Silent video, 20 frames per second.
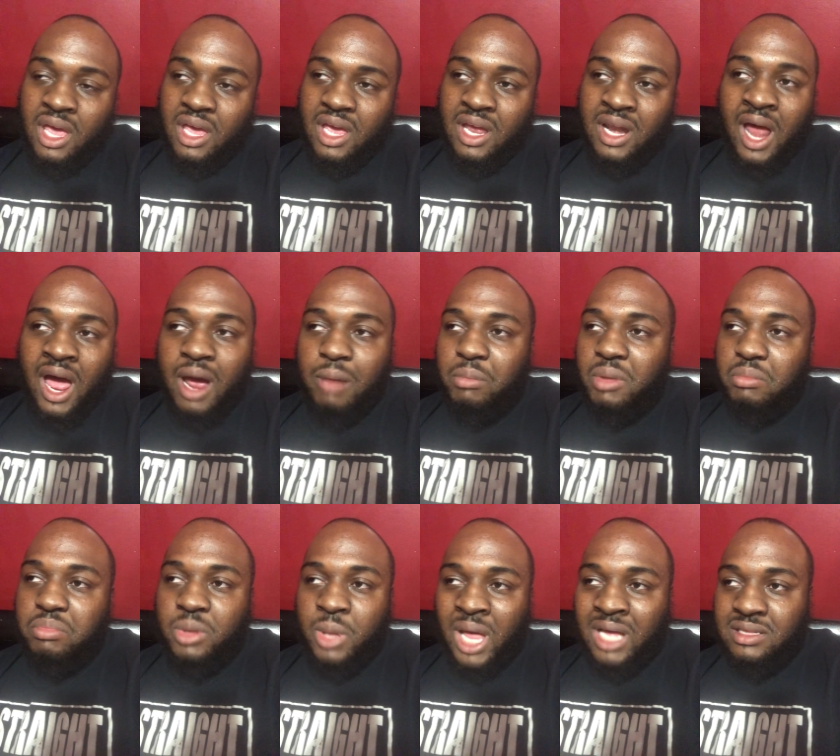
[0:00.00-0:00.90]
and i
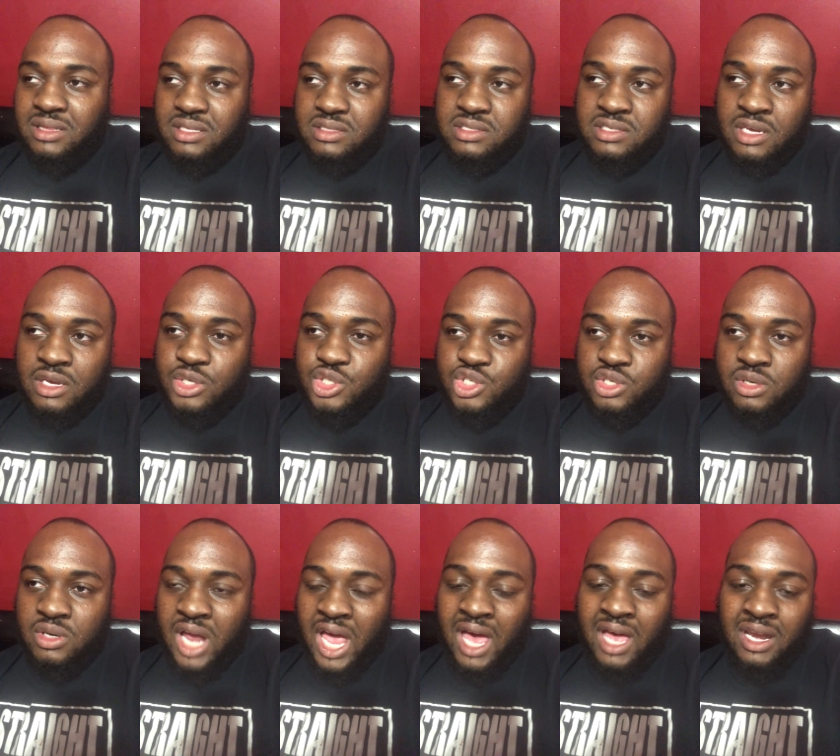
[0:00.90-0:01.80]
remember like the
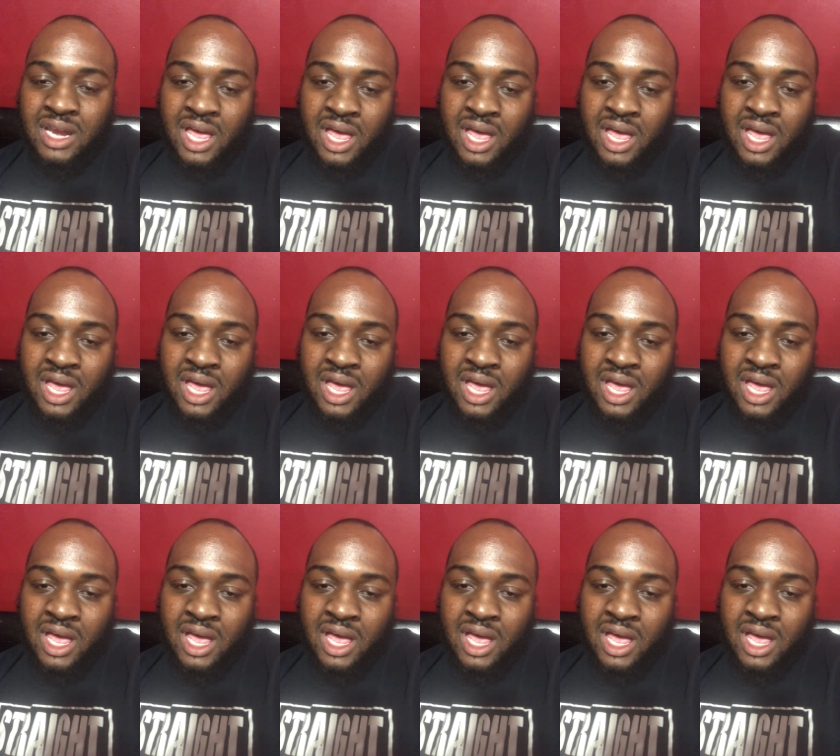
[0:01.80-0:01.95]
teacher had